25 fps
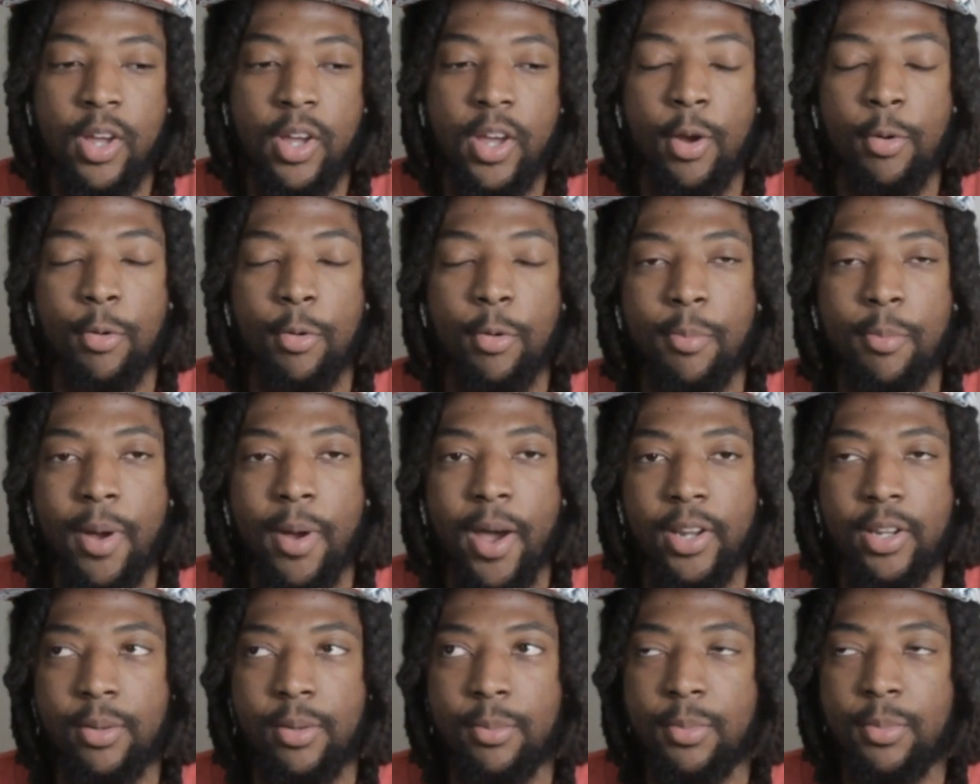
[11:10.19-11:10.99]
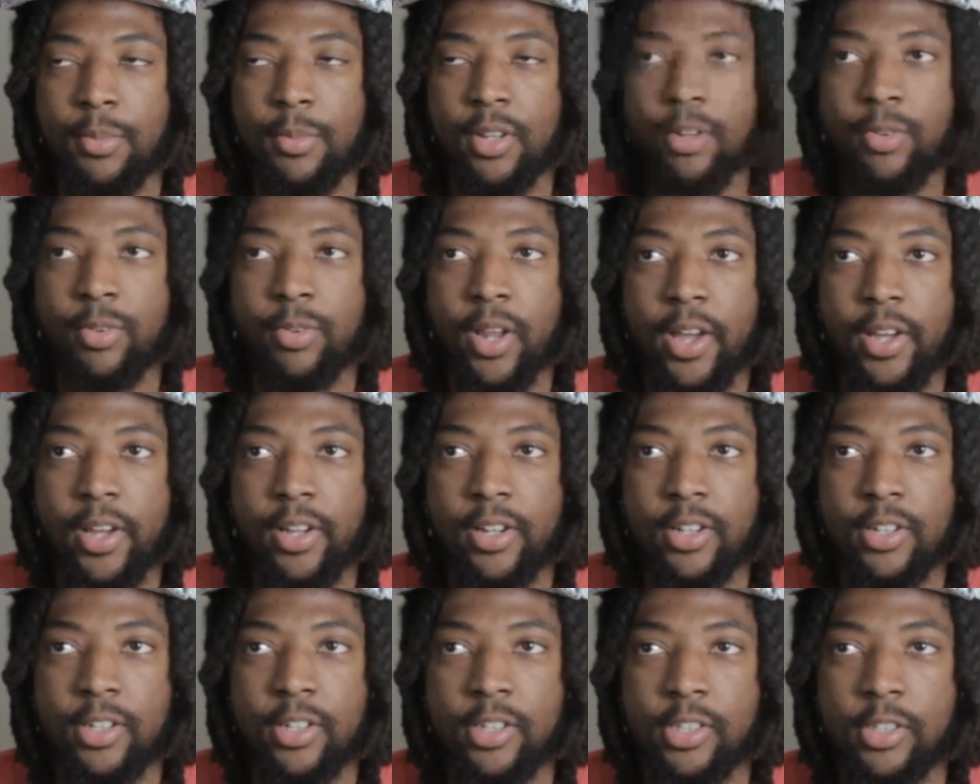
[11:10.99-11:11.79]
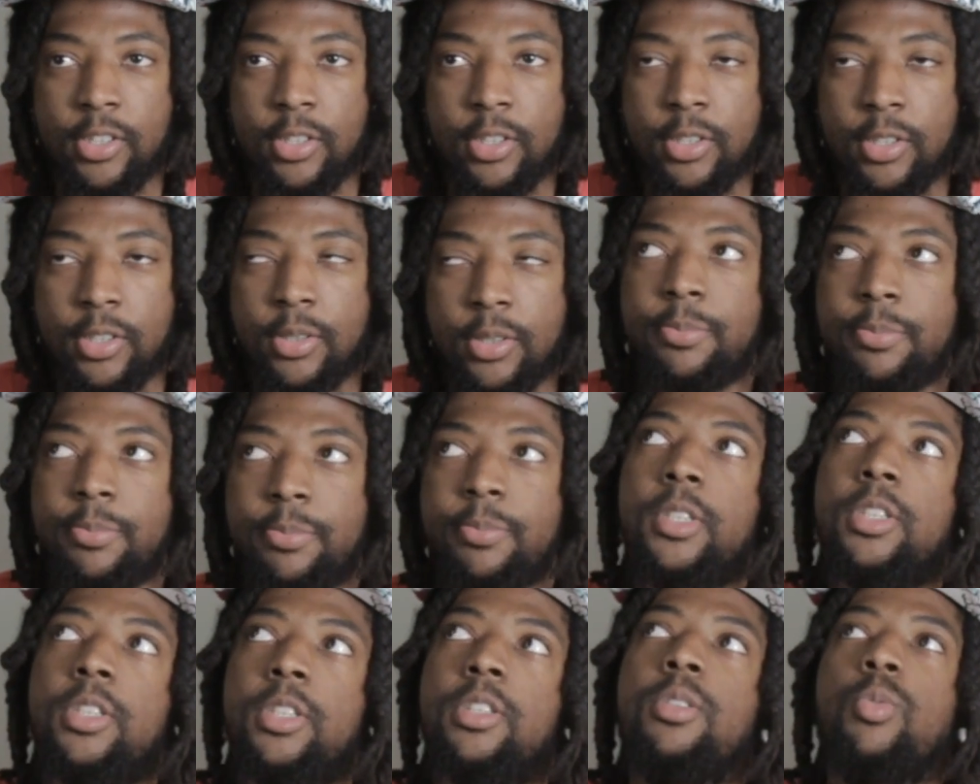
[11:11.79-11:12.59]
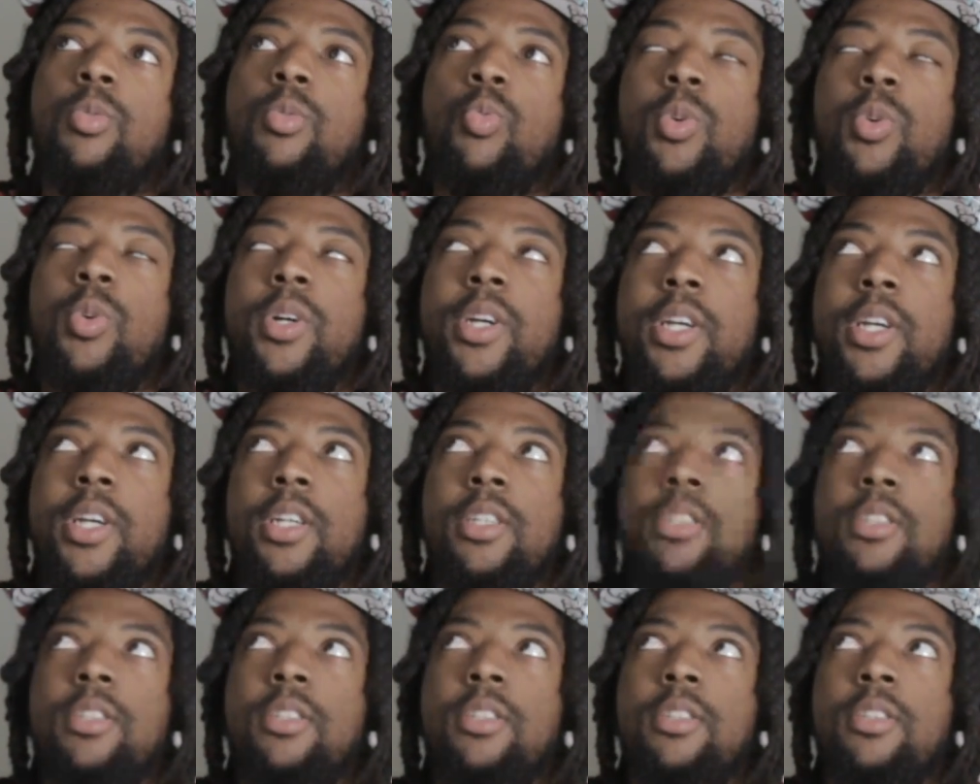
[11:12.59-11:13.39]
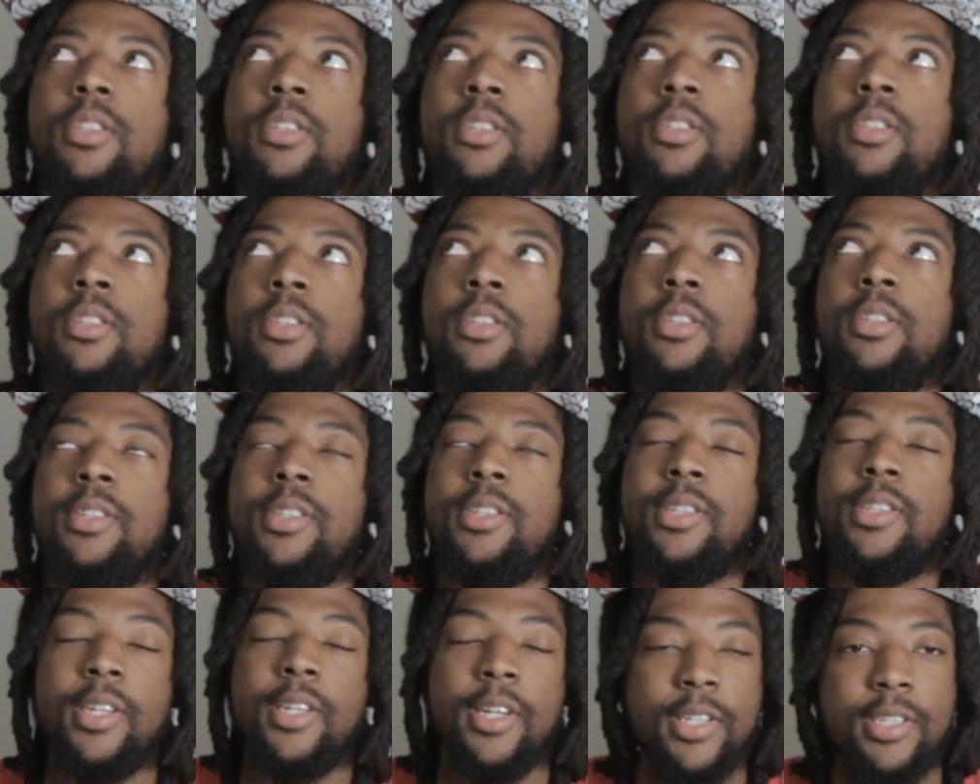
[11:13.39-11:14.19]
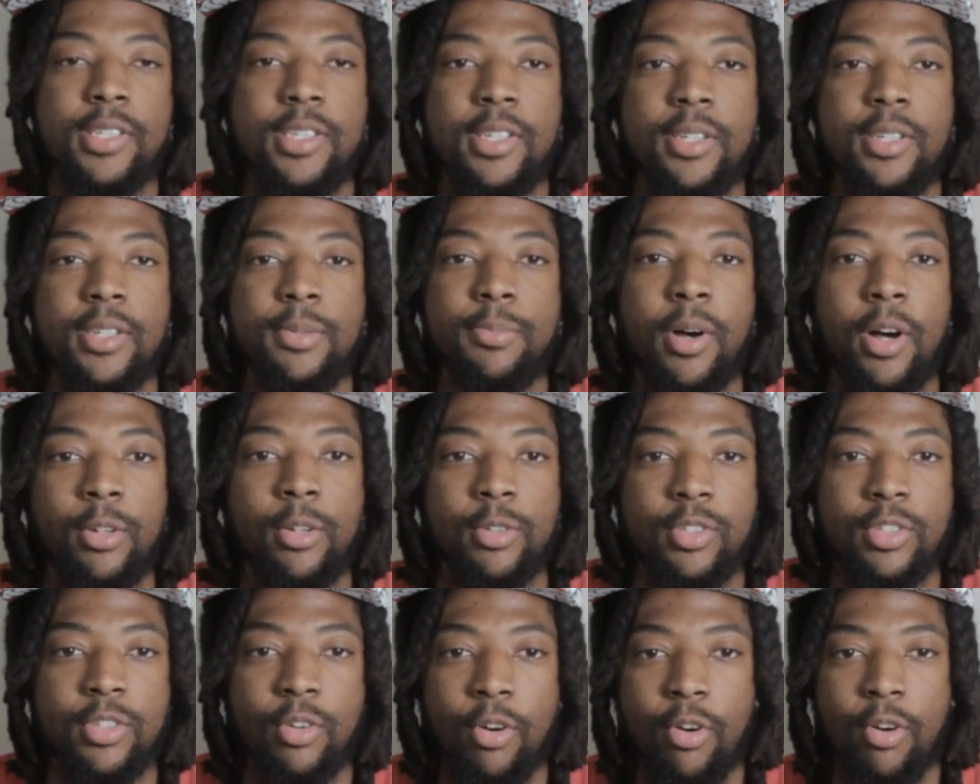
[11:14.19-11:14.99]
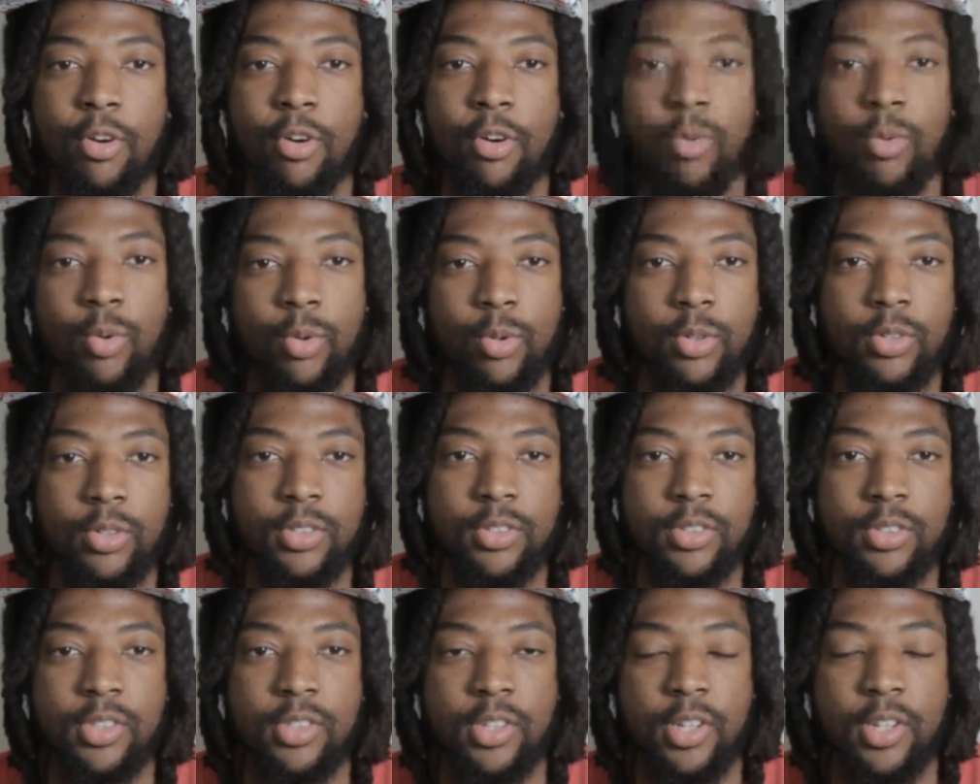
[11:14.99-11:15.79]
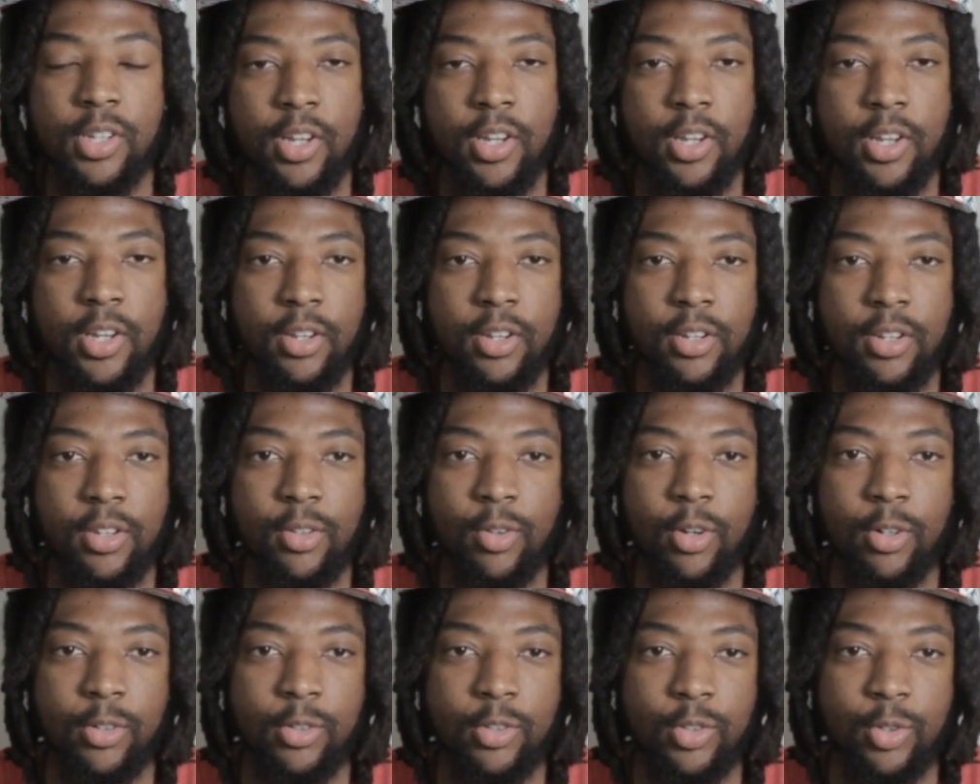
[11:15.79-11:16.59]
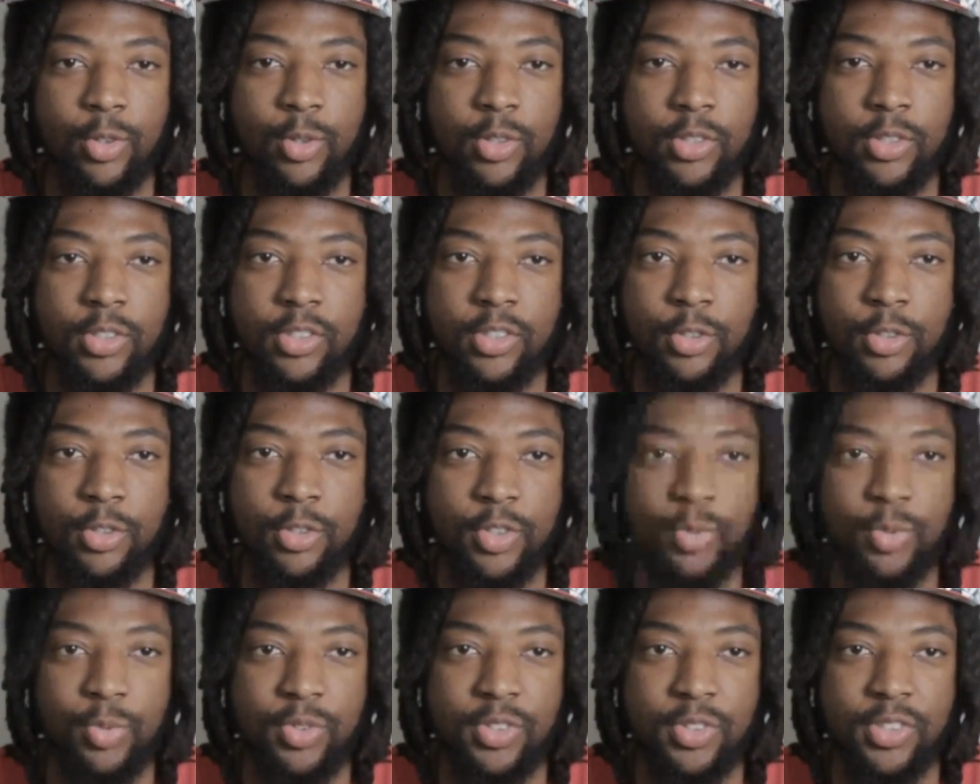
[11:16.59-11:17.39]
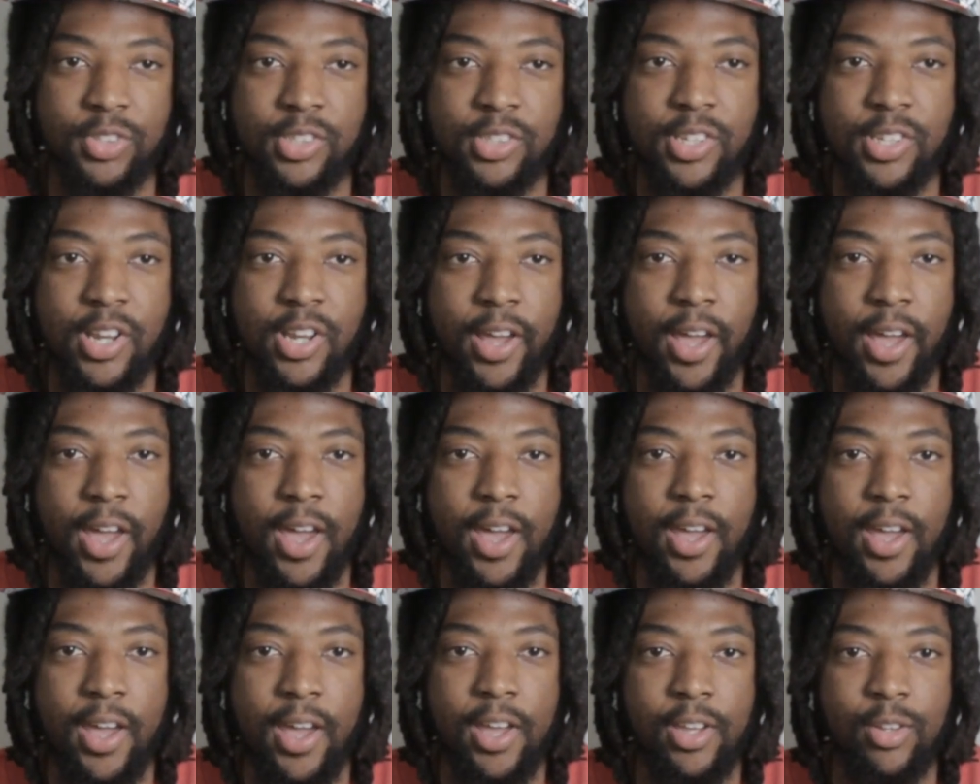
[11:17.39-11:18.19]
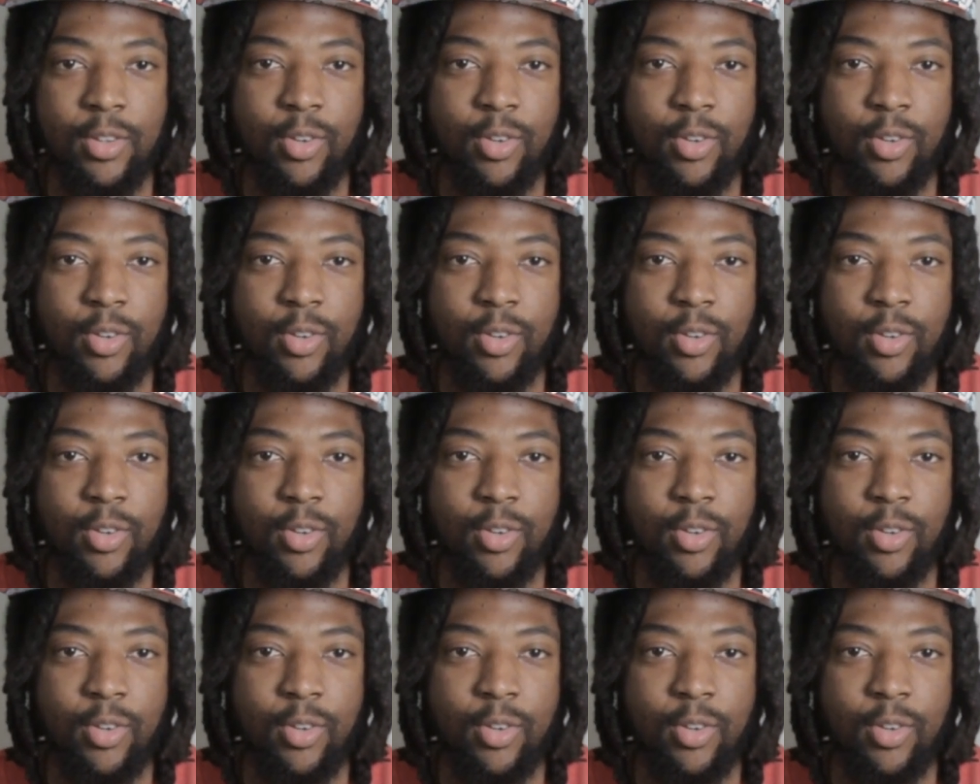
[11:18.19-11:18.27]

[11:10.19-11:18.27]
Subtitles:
it reminded me of like when Disney bought Star Wars, and George Lucas was just like, hey,